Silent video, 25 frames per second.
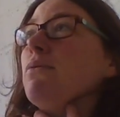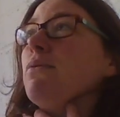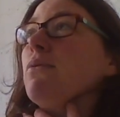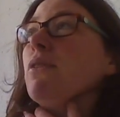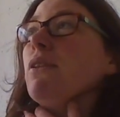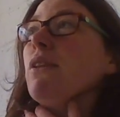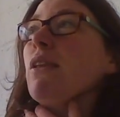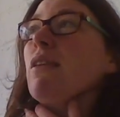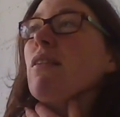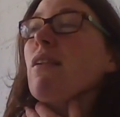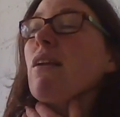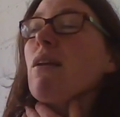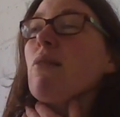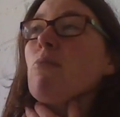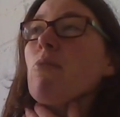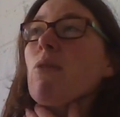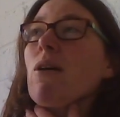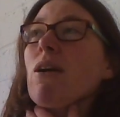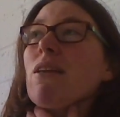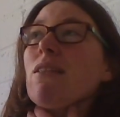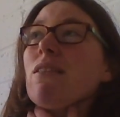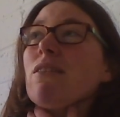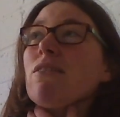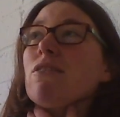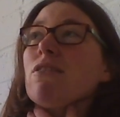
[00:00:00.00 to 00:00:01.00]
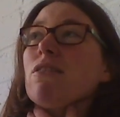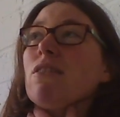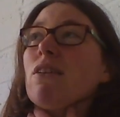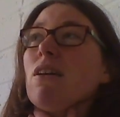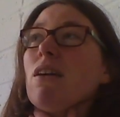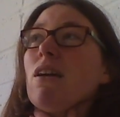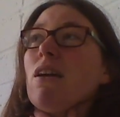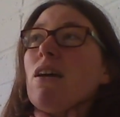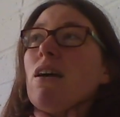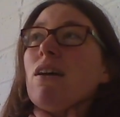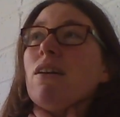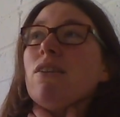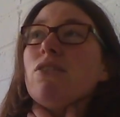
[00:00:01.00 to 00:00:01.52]
In the same way that
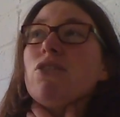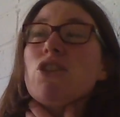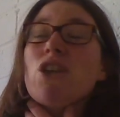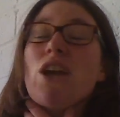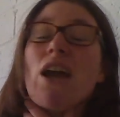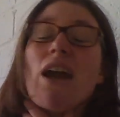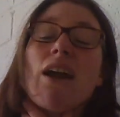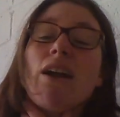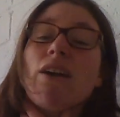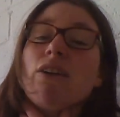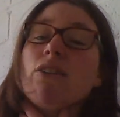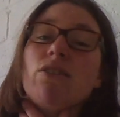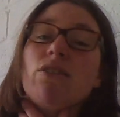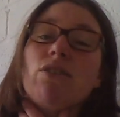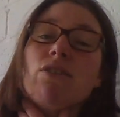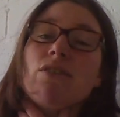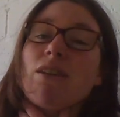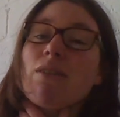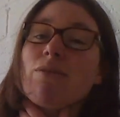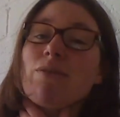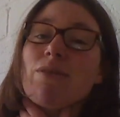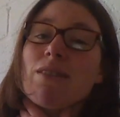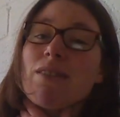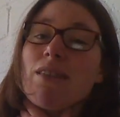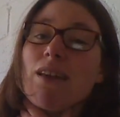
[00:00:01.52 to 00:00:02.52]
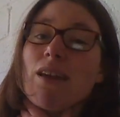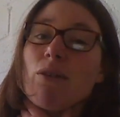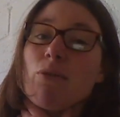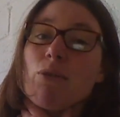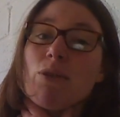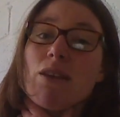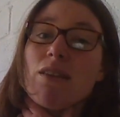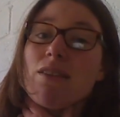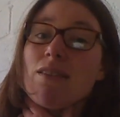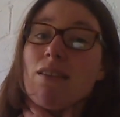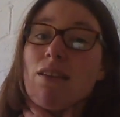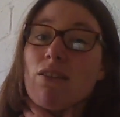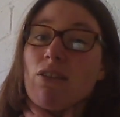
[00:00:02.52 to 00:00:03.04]
a chair doesn't have to think
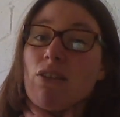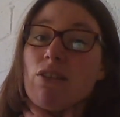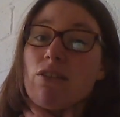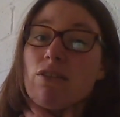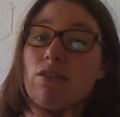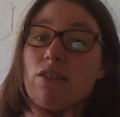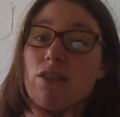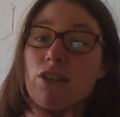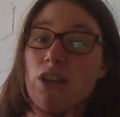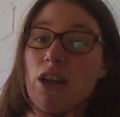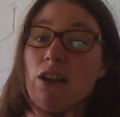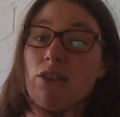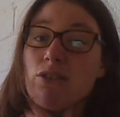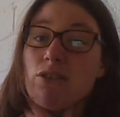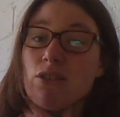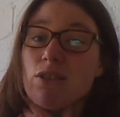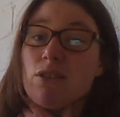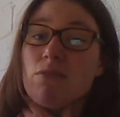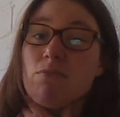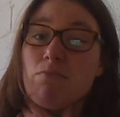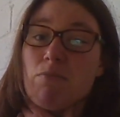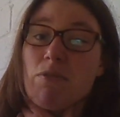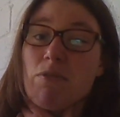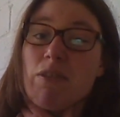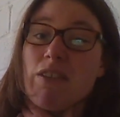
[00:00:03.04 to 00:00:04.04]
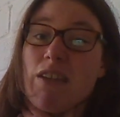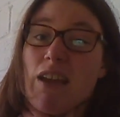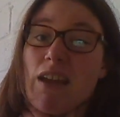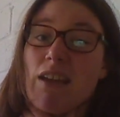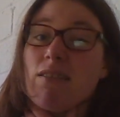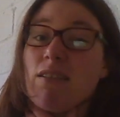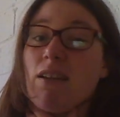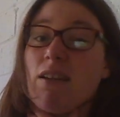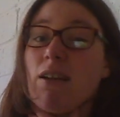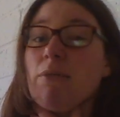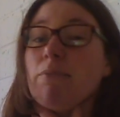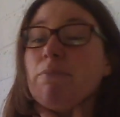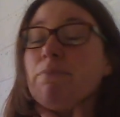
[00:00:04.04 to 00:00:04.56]
when you sit on it, the chair just
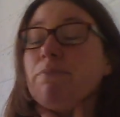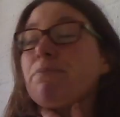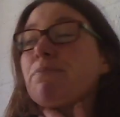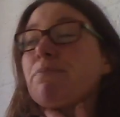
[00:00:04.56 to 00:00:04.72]
stays there.